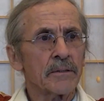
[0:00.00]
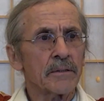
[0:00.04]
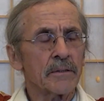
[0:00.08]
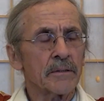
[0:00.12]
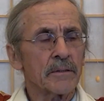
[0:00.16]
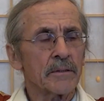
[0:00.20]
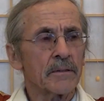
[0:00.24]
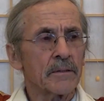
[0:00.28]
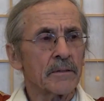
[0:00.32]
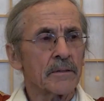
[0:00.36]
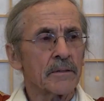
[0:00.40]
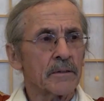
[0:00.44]

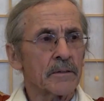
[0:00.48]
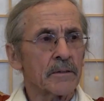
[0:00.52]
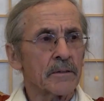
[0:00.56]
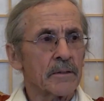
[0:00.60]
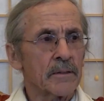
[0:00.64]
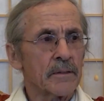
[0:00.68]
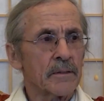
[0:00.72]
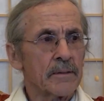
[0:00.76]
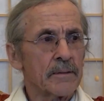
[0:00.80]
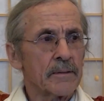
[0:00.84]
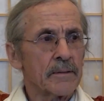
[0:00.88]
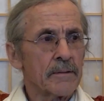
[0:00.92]

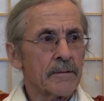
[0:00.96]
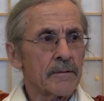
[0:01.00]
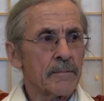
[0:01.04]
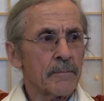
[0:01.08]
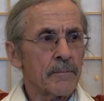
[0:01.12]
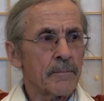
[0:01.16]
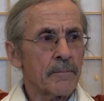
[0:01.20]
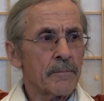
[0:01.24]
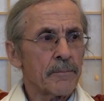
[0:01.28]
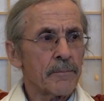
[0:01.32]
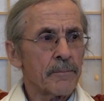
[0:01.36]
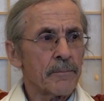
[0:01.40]

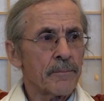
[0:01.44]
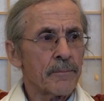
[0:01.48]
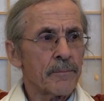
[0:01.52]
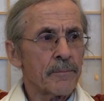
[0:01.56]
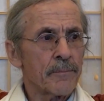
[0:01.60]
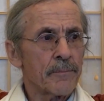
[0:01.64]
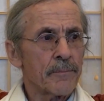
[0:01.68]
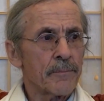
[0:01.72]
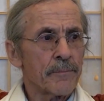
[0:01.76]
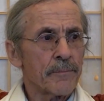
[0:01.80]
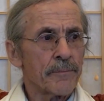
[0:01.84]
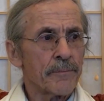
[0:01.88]

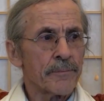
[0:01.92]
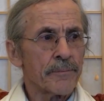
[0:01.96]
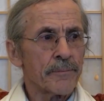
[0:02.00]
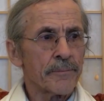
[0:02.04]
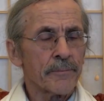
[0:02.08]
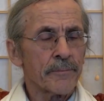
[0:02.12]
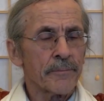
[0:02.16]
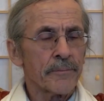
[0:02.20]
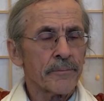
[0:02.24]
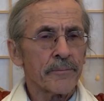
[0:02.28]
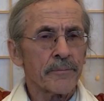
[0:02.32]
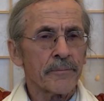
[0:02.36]

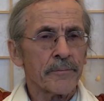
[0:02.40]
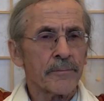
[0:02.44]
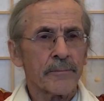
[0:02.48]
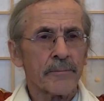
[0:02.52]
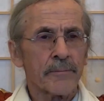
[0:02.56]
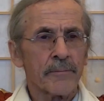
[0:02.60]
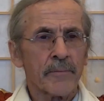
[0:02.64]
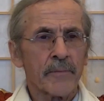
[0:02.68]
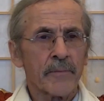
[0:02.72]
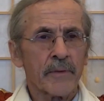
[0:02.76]
Nothing is said.